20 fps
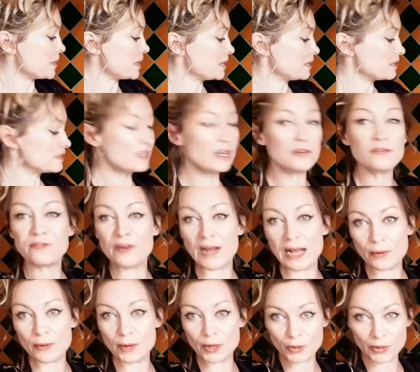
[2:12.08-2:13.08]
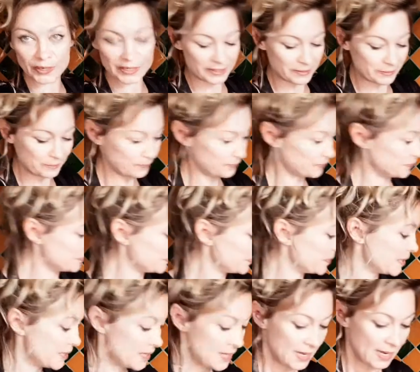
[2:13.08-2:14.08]
sunflower oil.
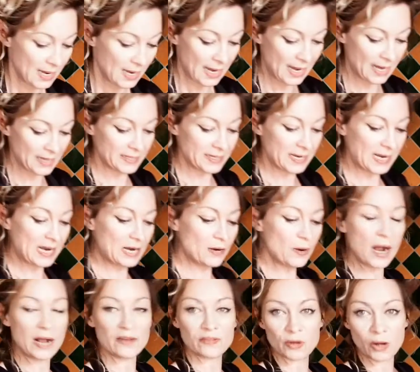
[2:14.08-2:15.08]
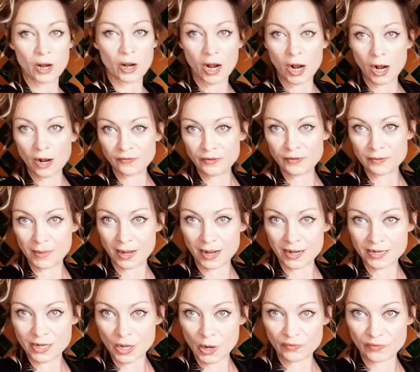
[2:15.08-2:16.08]
And now I've got 1/2 a
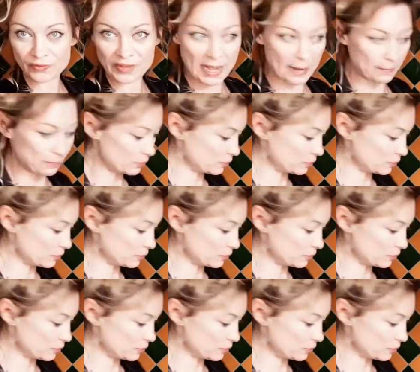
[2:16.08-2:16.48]
mug of apple